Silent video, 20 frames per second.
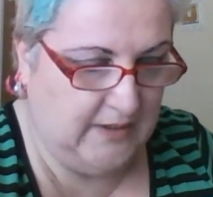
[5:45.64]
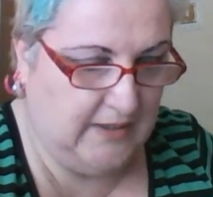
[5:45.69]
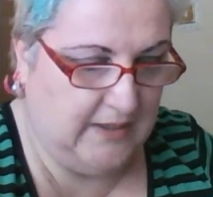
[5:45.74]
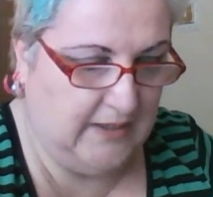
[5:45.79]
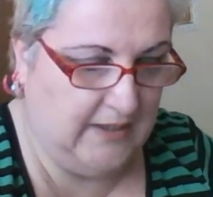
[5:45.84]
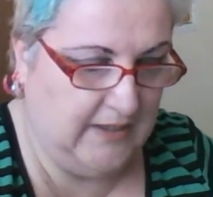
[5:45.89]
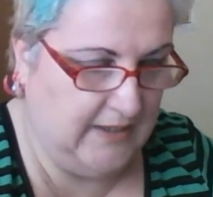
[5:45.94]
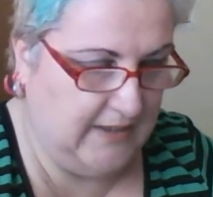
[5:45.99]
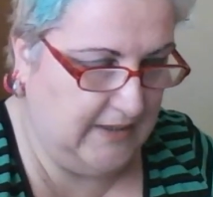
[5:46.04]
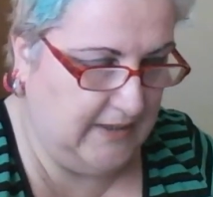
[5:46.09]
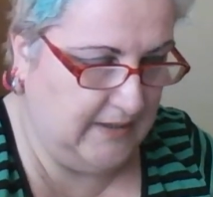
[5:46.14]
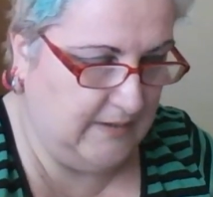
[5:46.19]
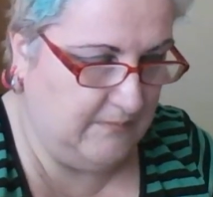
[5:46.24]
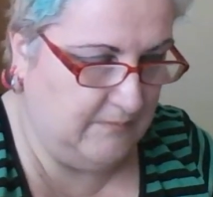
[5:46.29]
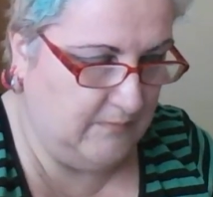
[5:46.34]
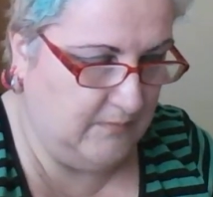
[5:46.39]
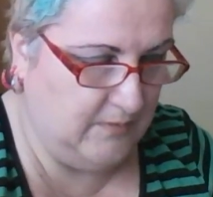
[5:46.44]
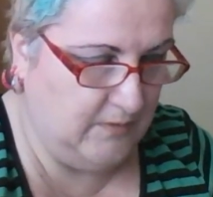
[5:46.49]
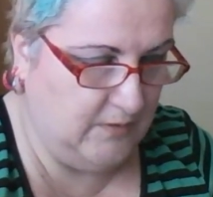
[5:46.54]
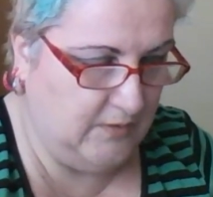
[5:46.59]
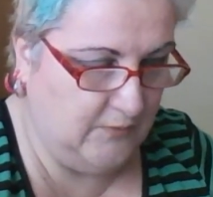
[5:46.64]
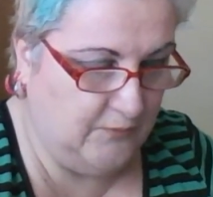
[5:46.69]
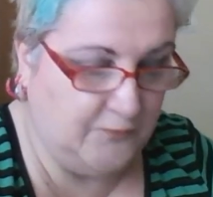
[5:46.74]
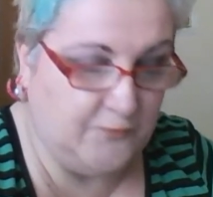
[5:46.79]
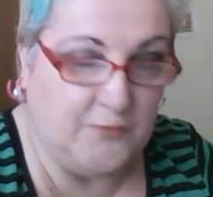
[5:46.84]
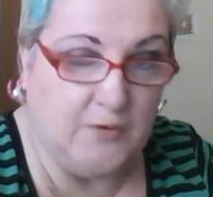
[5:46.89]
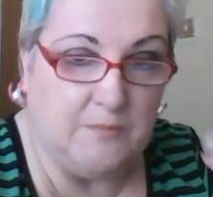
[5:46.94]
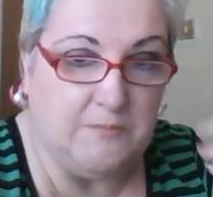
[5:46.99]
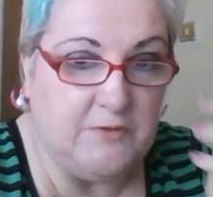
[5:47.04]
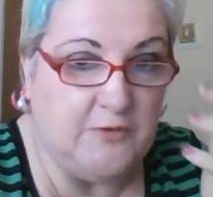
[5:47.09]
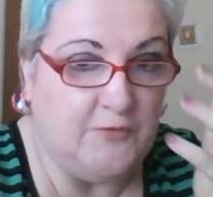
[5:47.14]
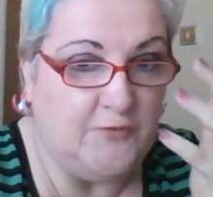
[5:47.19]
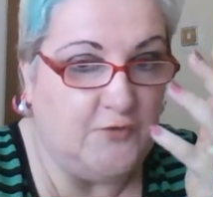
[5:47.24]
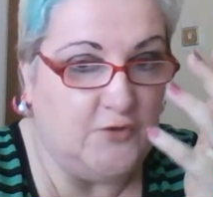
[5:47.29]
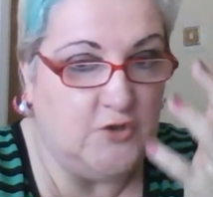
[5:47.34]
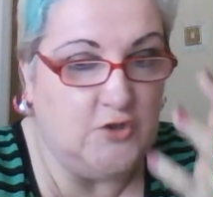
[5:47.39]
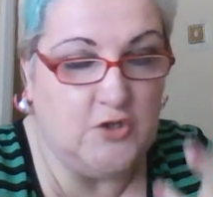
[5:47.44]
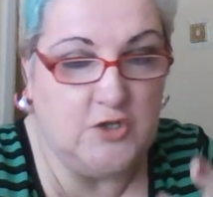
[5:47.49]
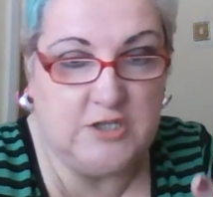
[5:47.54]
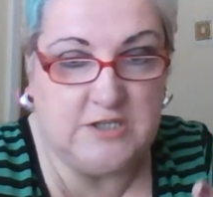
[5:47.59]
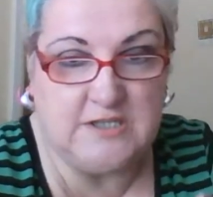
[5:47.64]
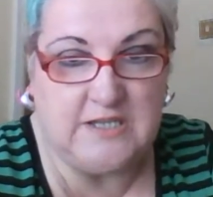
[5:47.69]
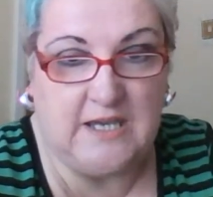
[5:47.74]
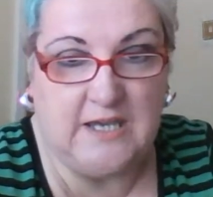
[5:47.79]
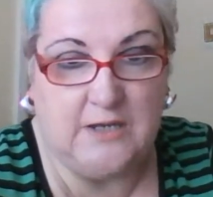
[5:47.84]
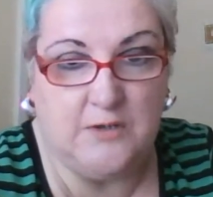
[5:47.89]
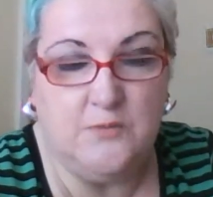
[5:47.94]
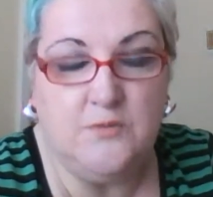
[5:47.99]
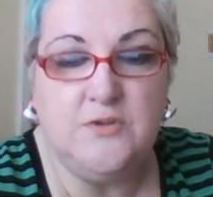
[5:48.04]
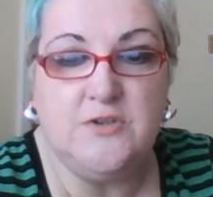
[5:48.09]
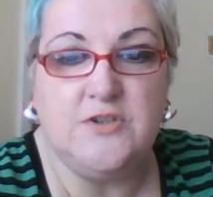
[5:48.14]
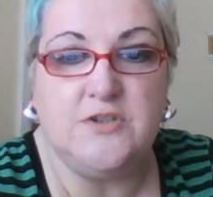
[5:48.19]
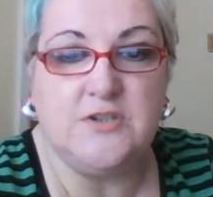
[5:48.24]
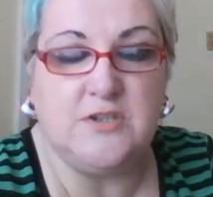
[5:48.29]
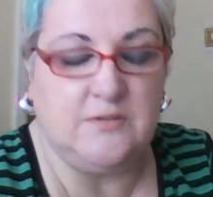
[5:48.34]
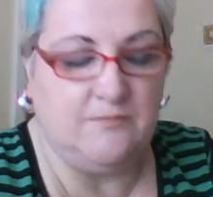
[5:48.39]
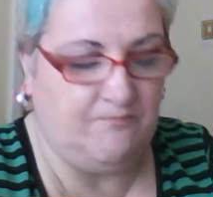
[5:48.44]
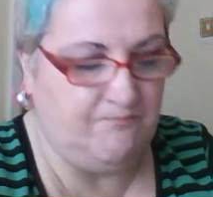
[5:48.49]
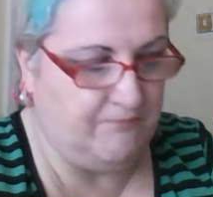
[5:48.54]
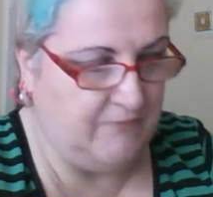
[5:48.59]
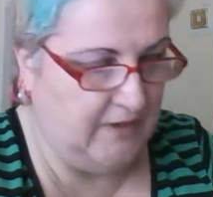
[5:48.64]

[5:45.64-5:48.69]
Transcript: from the first house,